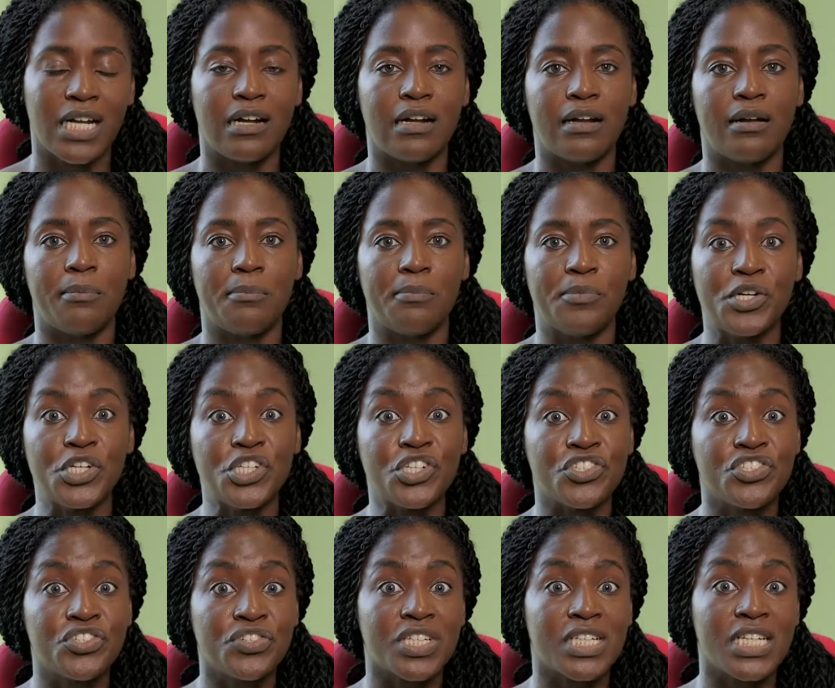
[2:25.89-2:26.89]
The
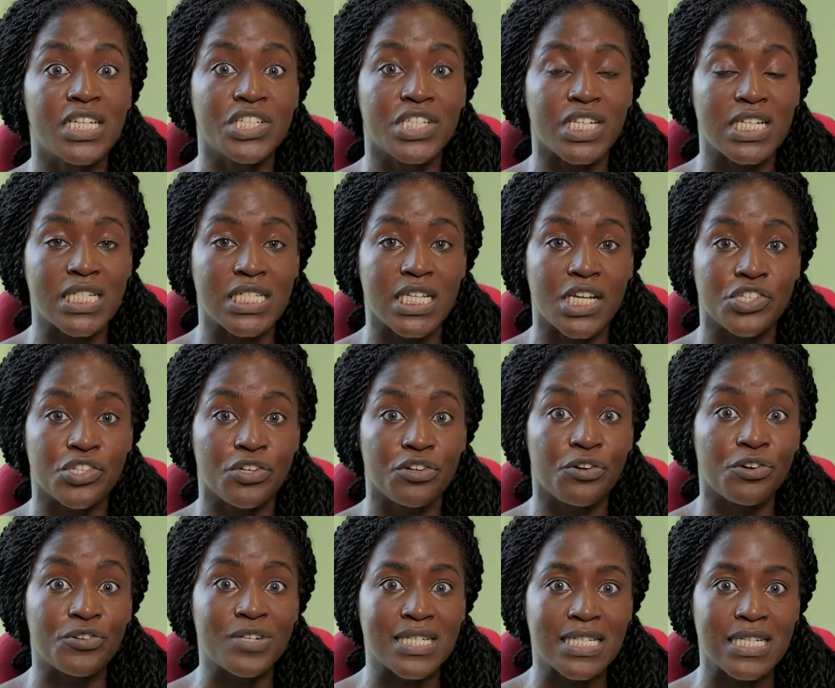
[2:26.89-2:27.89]
due diligence session
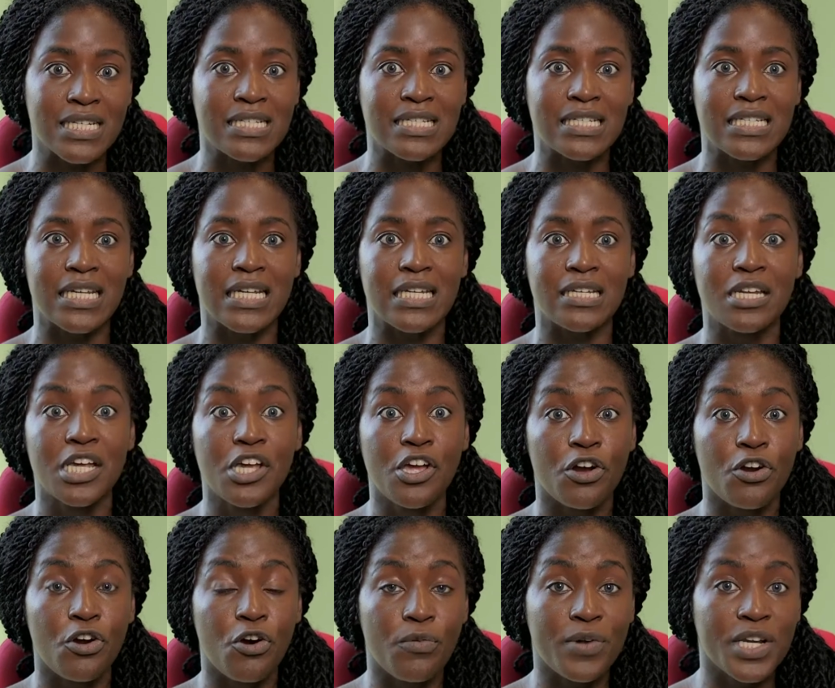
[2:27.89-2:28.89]
consists in
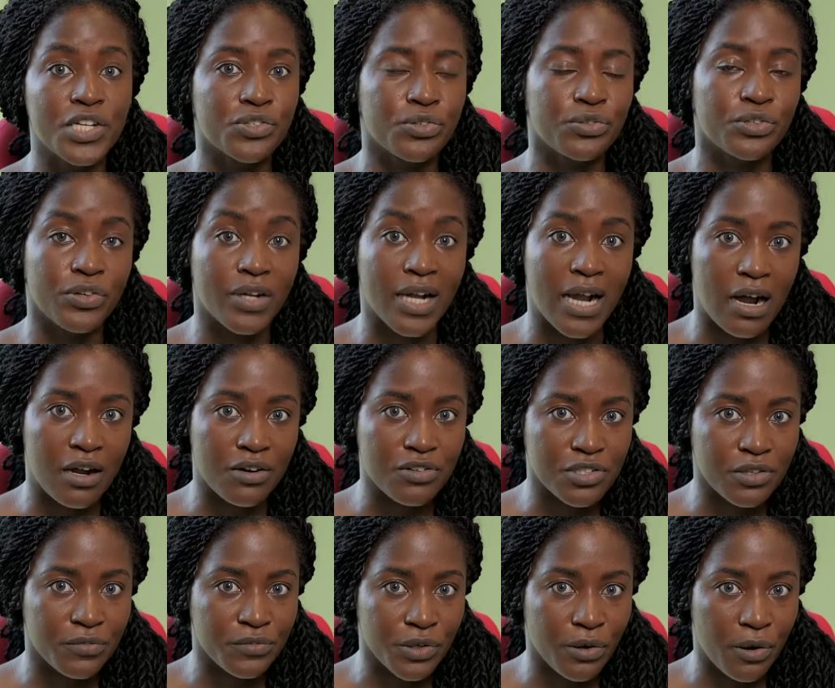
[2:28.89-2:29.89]
going through the
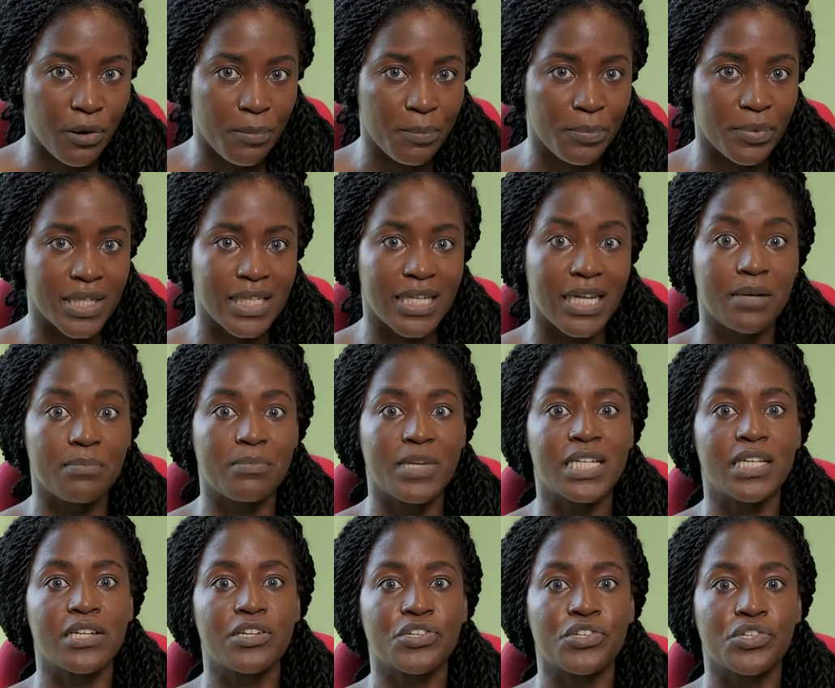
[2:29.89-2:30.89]
accounts of the company and
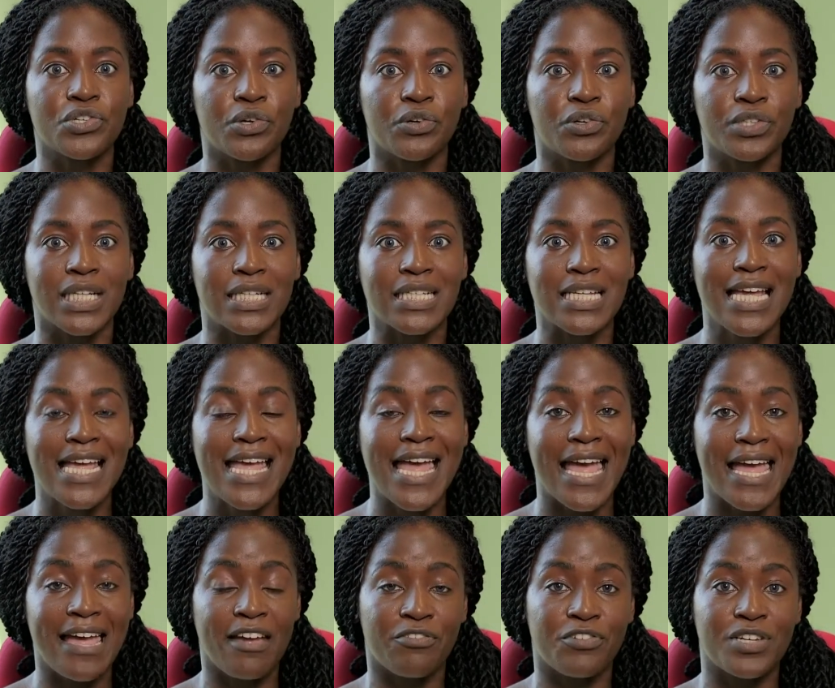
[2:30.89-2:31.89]
making sure that
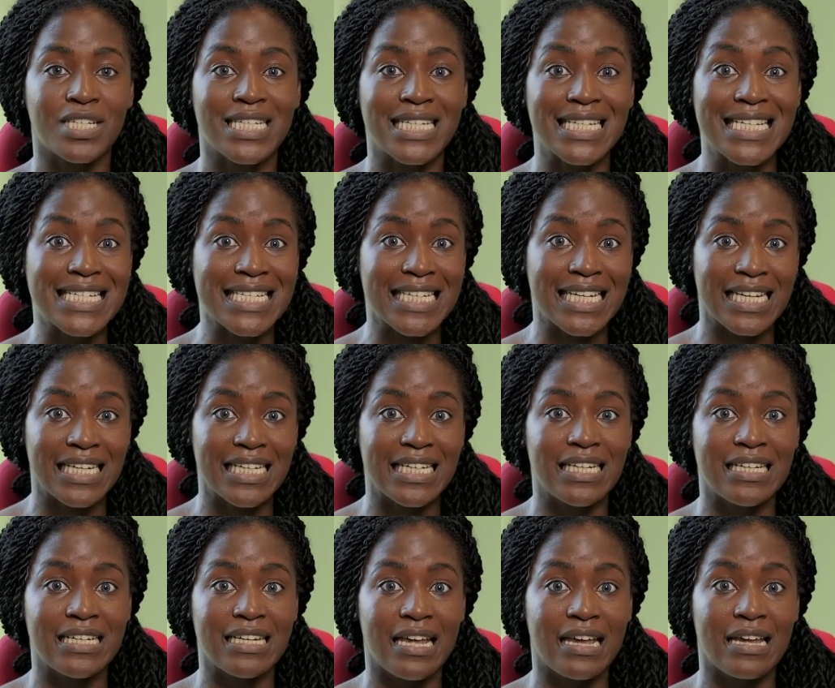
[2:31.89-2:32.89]
everything is
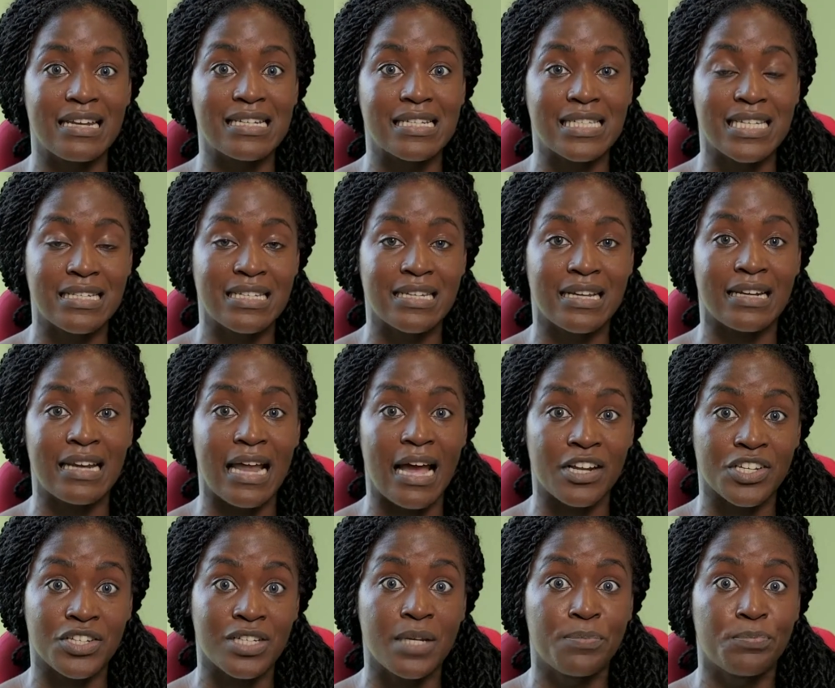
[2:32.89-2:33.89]
clean and Citi can
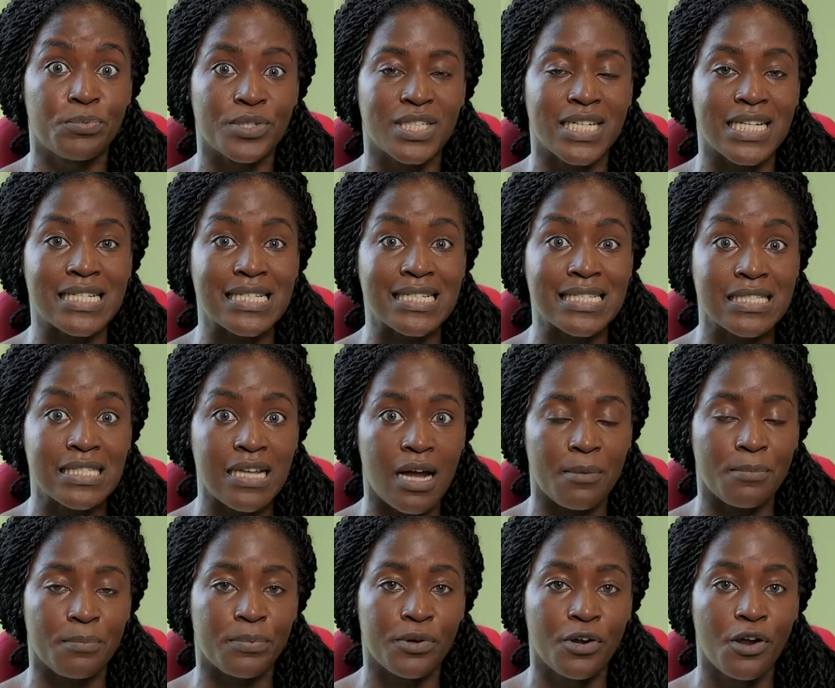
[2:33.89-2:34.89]
actually put their
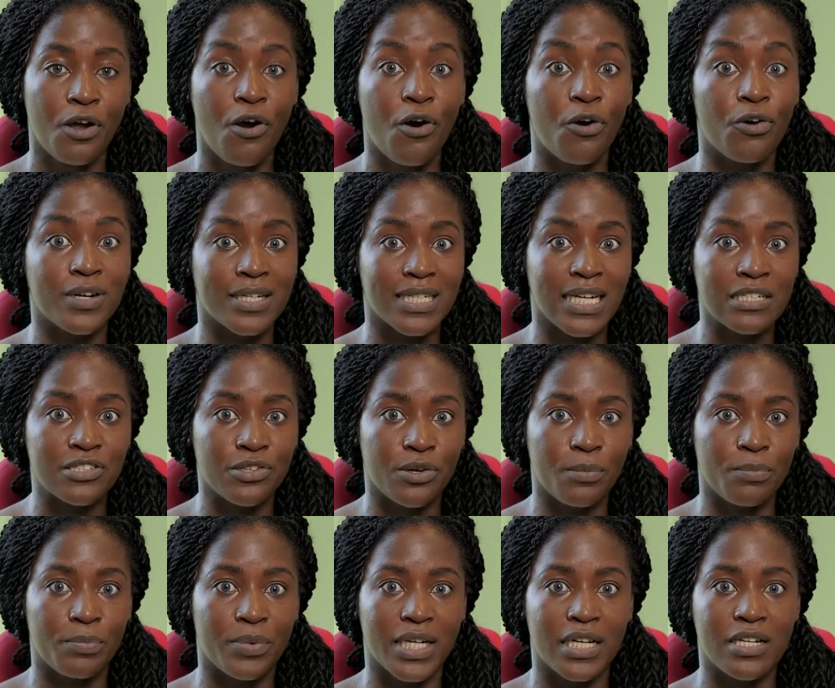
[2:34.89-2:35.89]
stamp on that
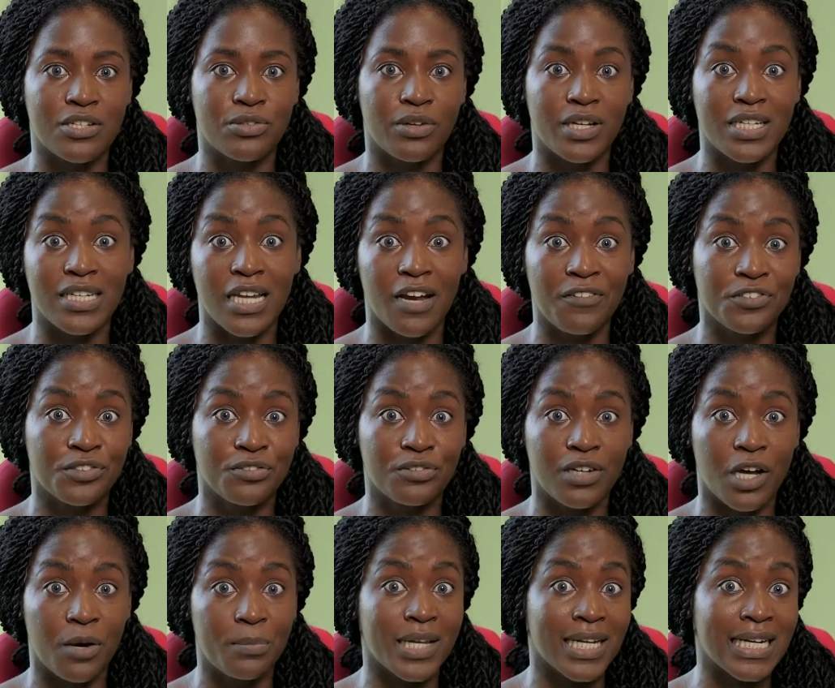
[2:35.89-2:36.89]
company. So in the
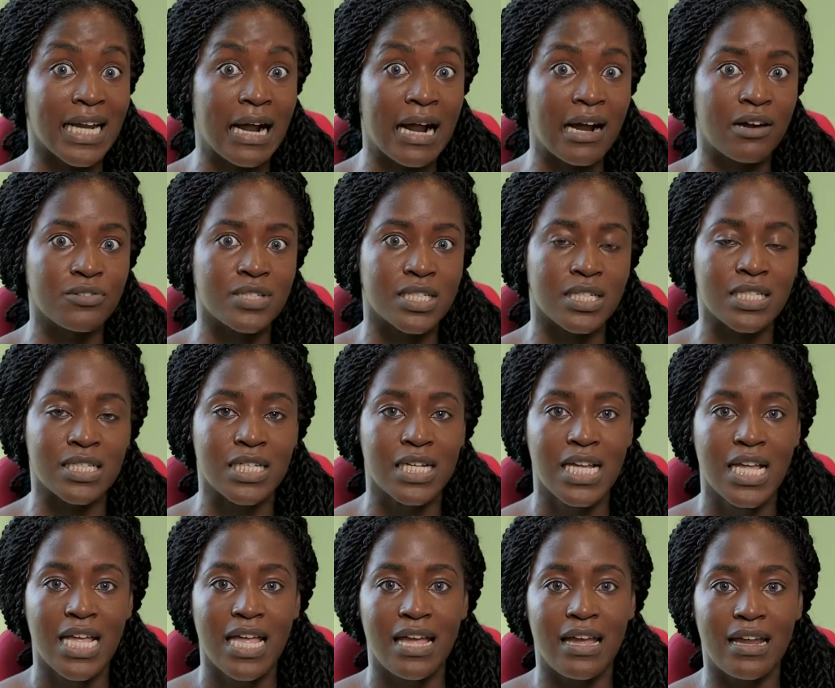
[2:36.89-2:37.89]
afternoon, I'll be an accountant.
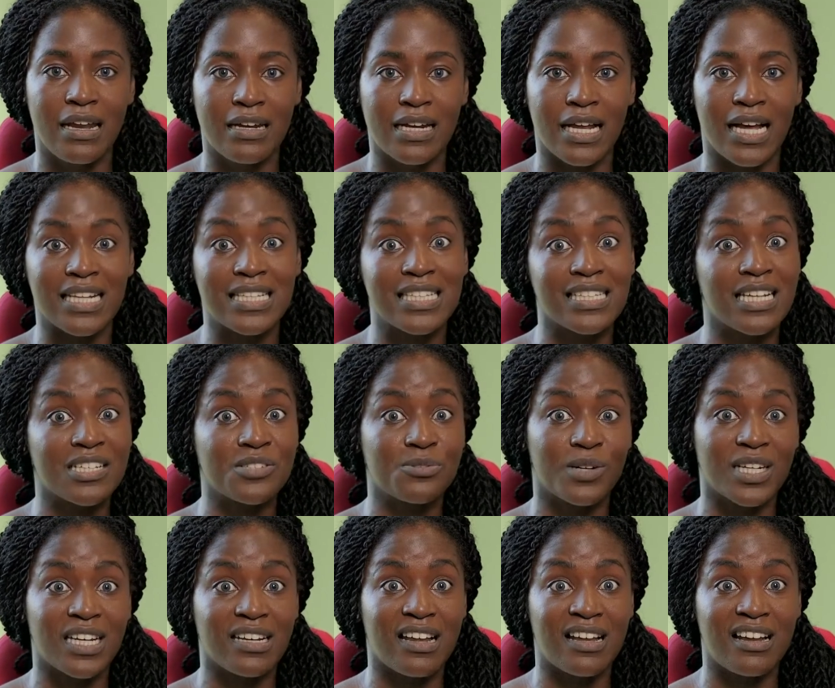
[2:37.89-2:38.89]
And I think that's
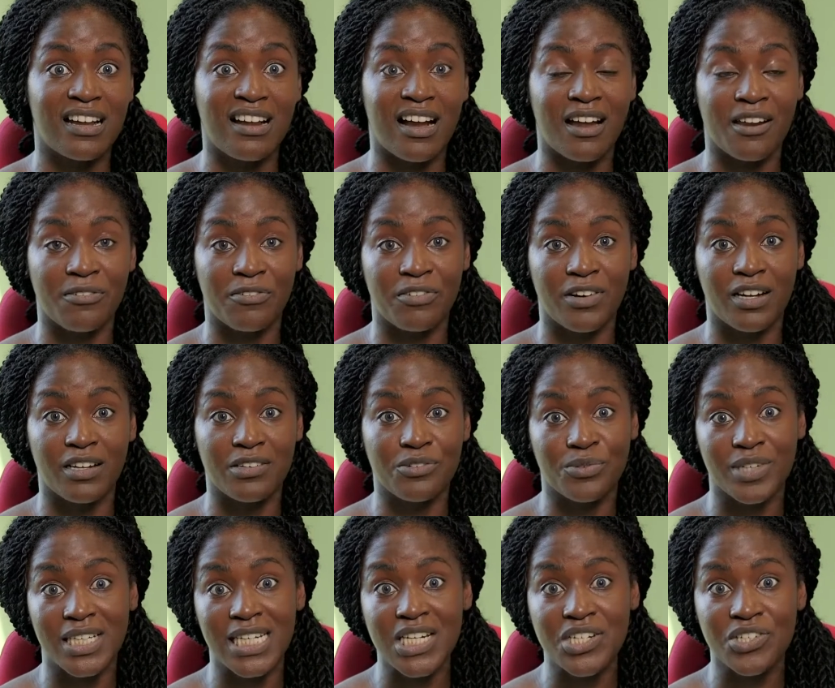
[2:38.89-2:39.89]
what I find
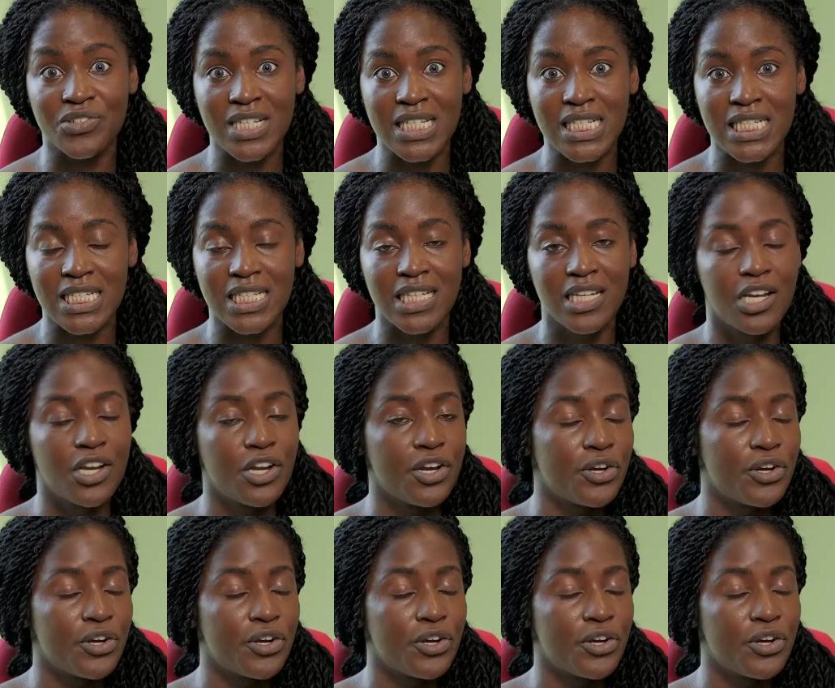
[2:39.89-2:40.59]
really interesting.